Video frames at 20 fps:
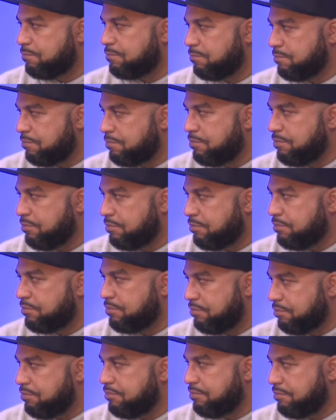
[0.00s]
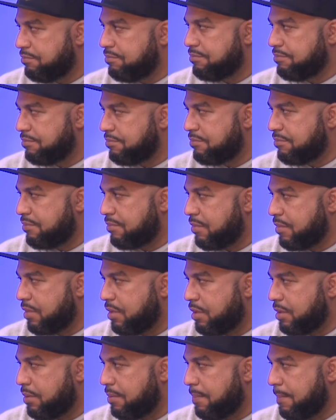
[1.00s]

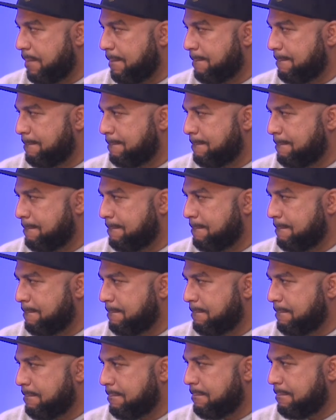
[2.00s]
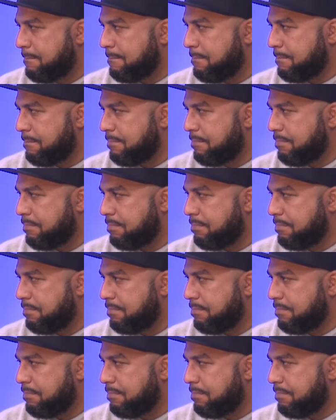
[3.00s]
(not speaking)